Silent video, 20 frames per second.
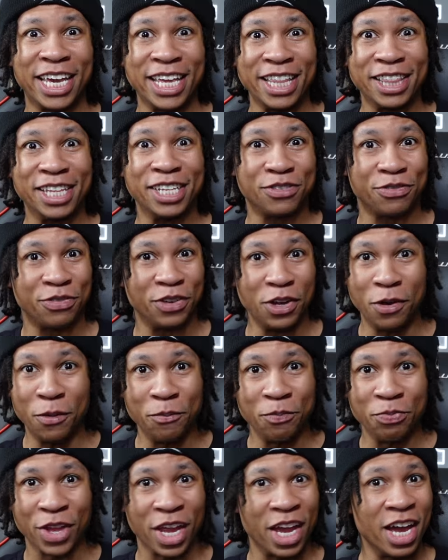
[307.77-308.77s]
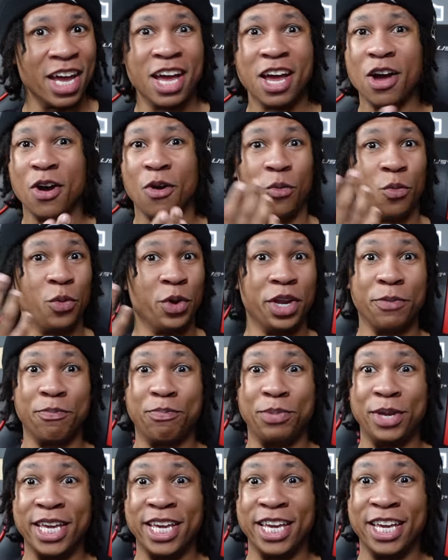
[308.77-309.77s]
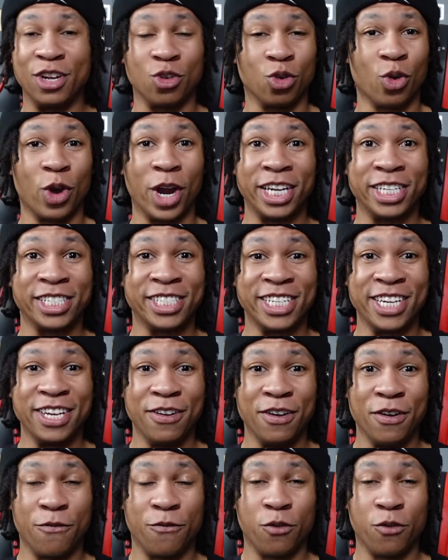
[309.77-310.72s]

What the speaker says: in this film. Would it be crazy